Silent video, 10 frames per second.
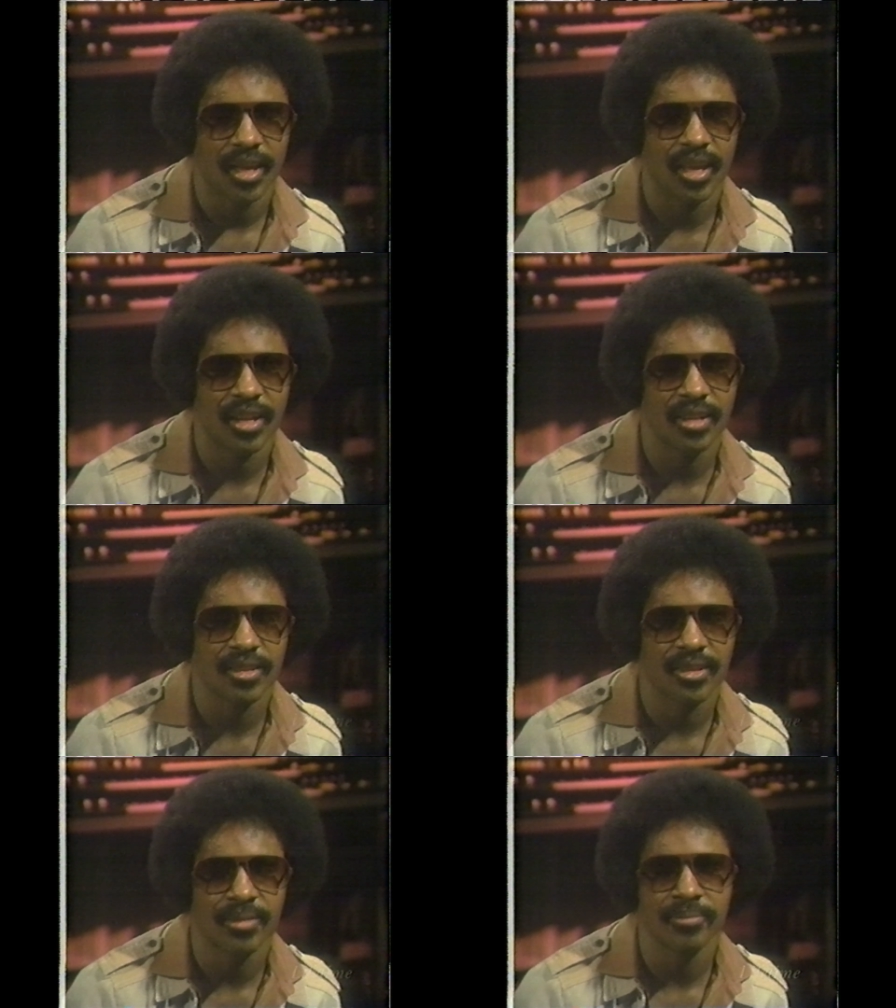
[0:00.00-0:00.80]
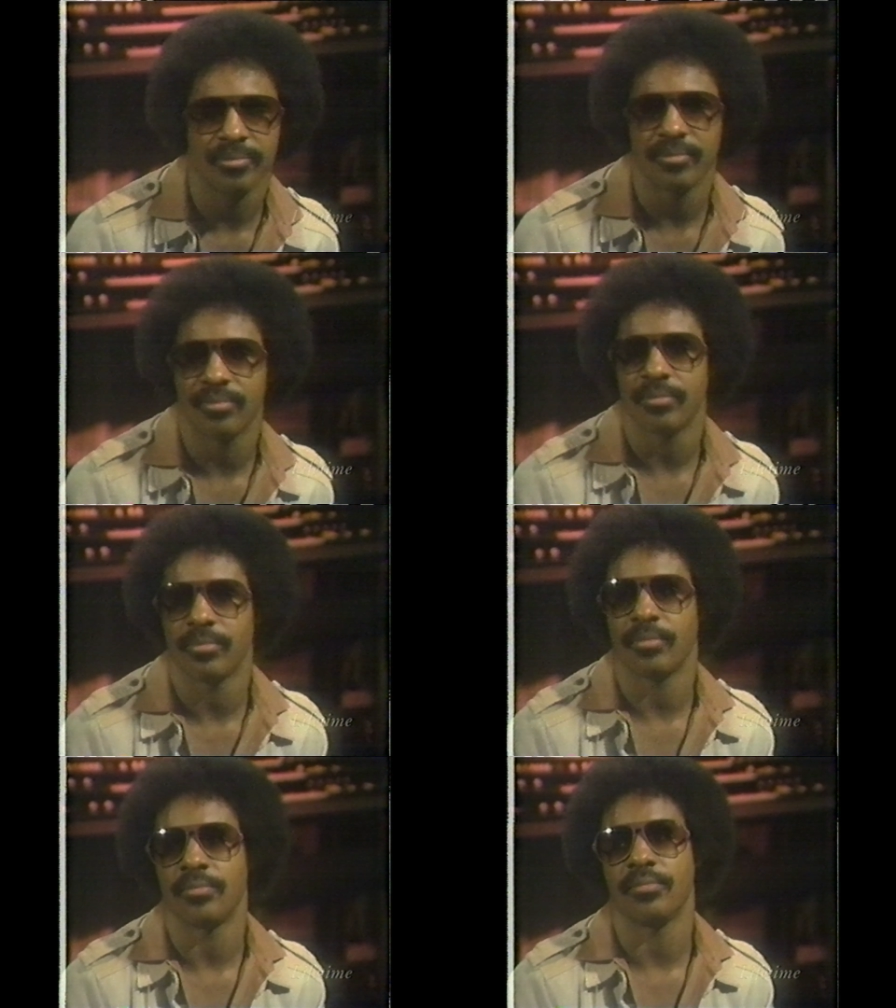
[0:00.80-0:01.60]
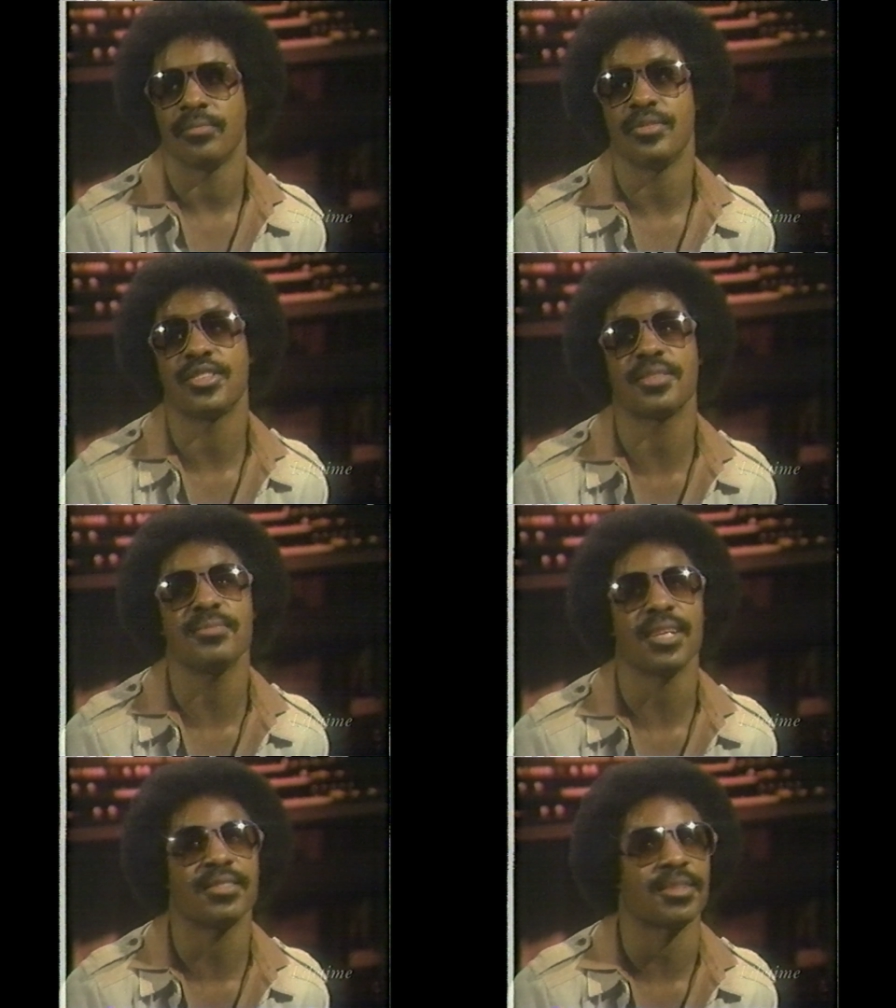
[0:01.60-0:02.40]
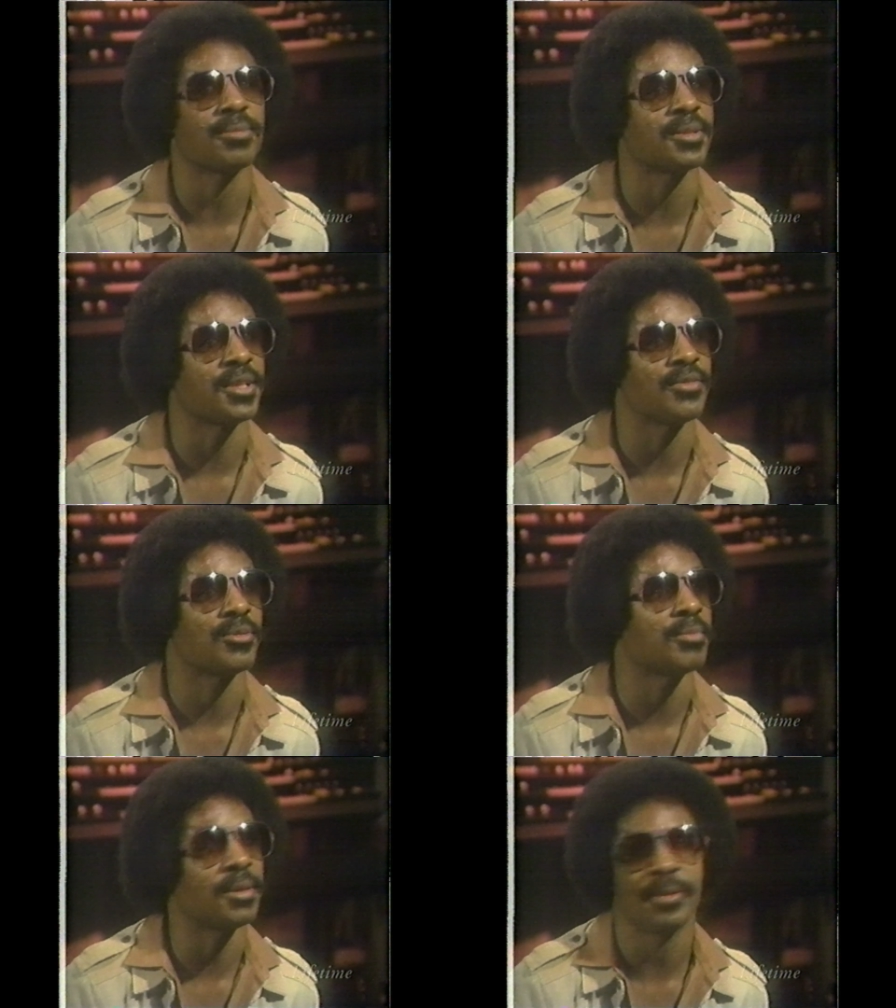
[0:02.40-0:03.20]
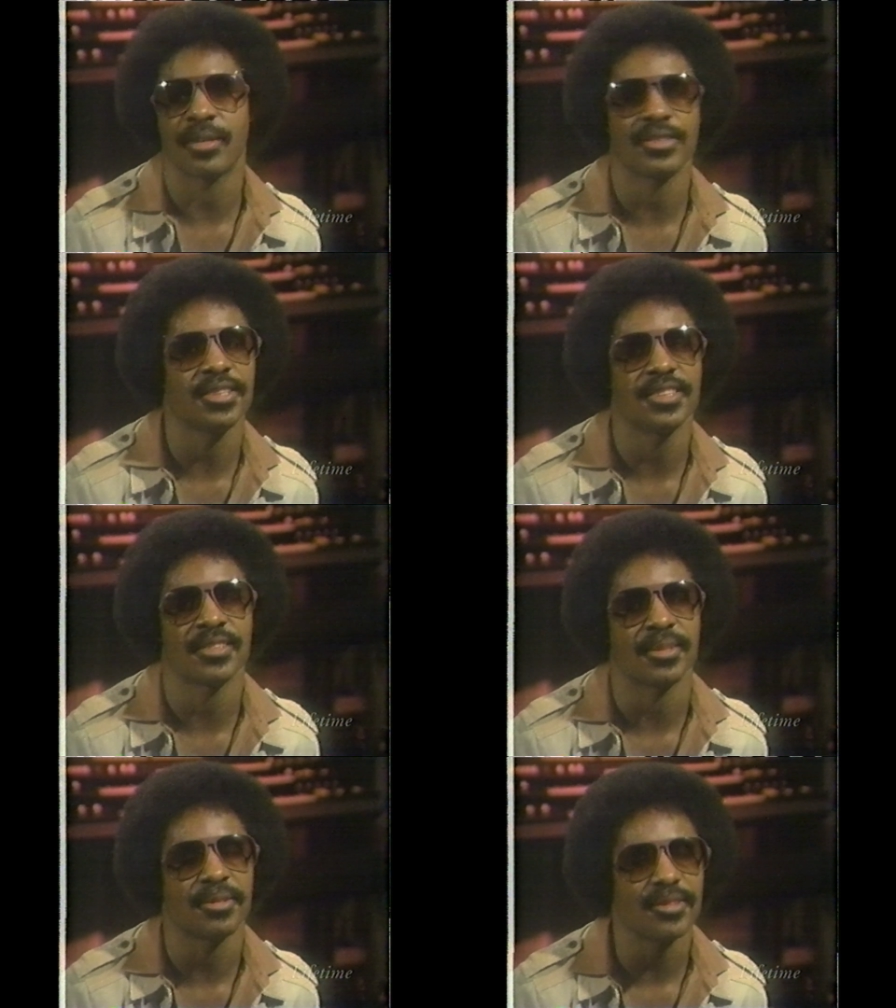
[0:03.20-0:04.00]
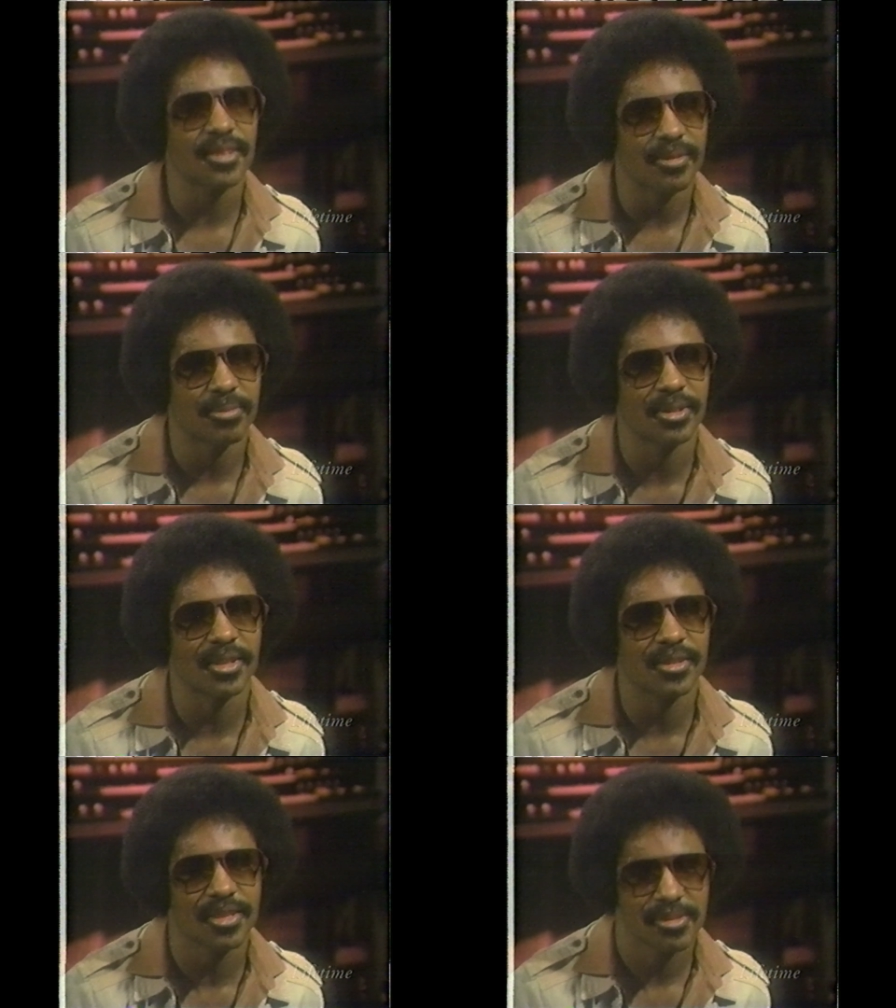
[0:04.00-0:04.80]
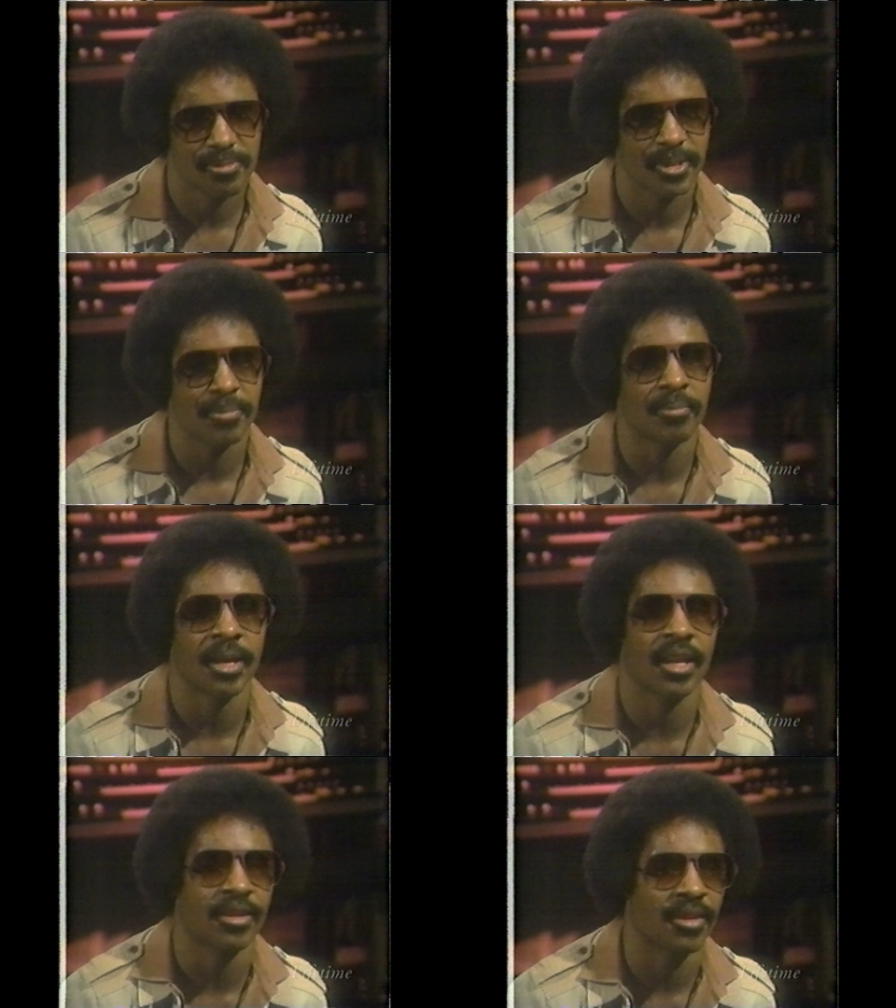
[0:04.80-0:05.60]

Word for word: And um, sometimes I believe, well, maybe I'll see something. But it doesn't really matter.